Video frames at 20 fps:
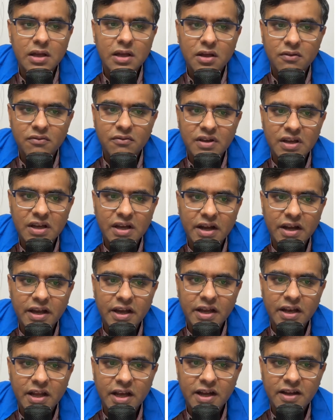We
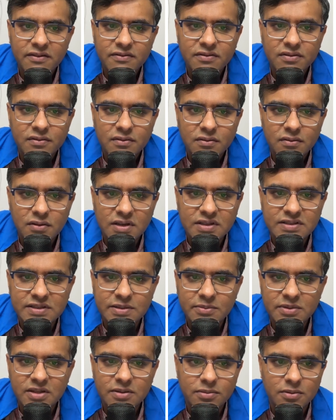again have a
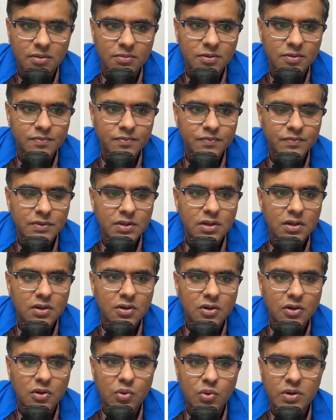similar problem.
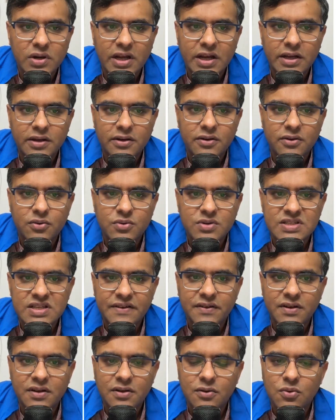Root 9 and root
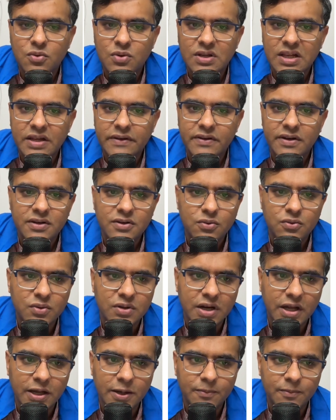7, root 11 and root
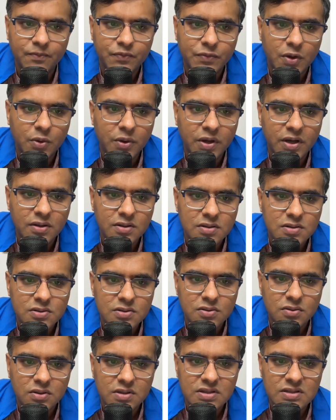9. Okay,
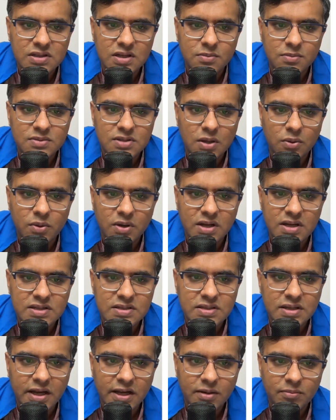so this comes out as
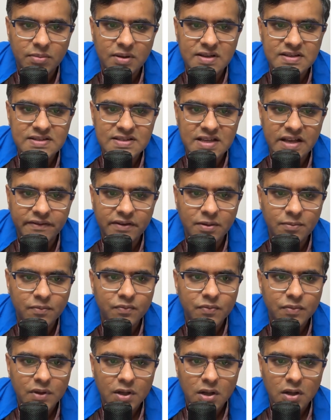9 plus 7
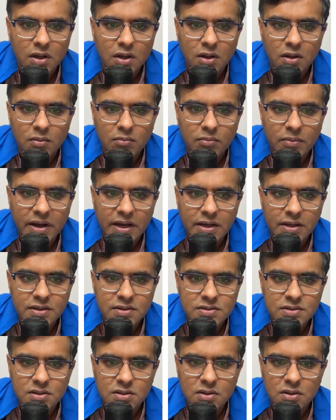
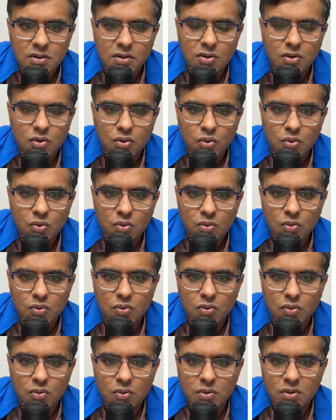minus 2
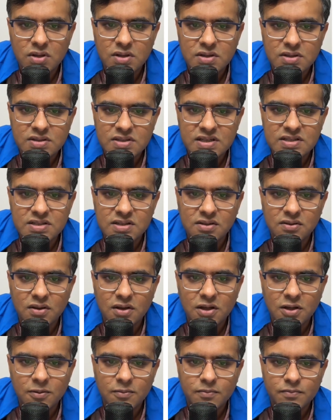root 63.